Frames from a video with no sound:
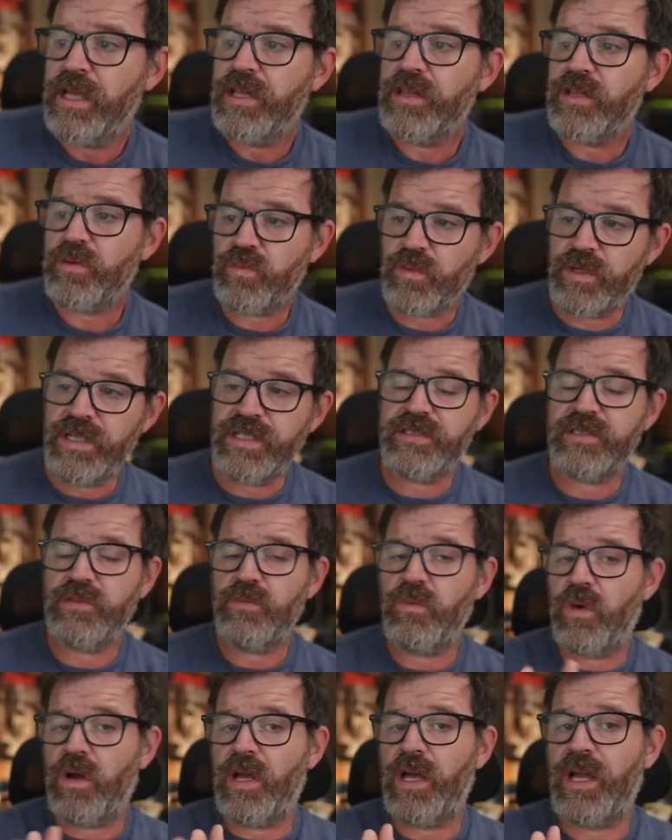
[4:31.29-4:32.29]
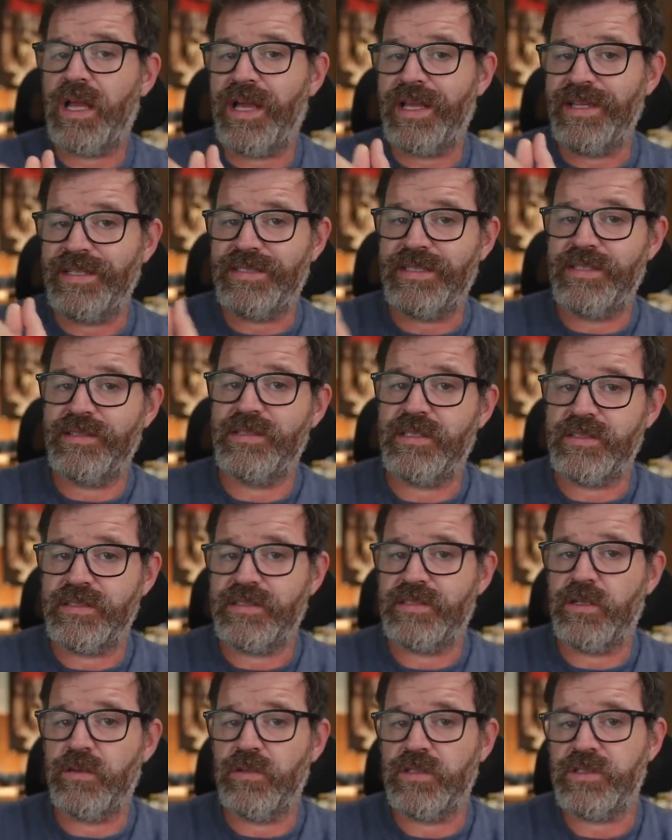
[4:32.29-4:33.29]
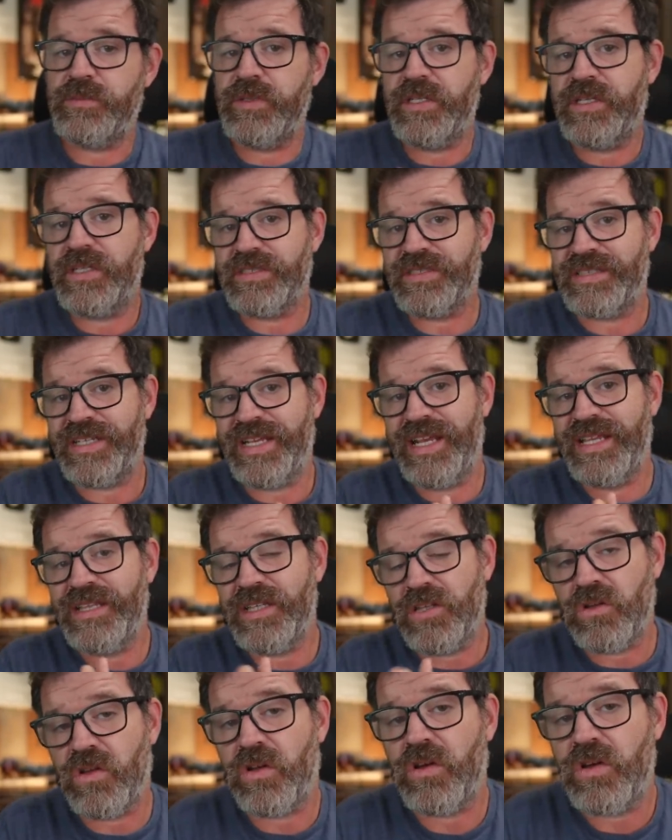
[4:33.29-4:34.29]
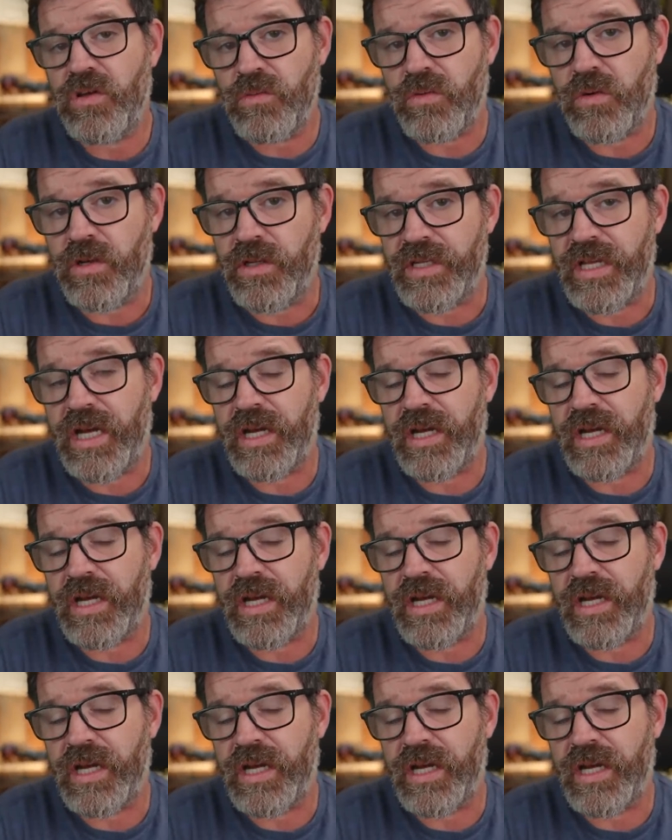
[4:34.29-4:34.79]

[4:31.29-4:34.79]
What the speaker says: The reason why I did this though is because in the long run,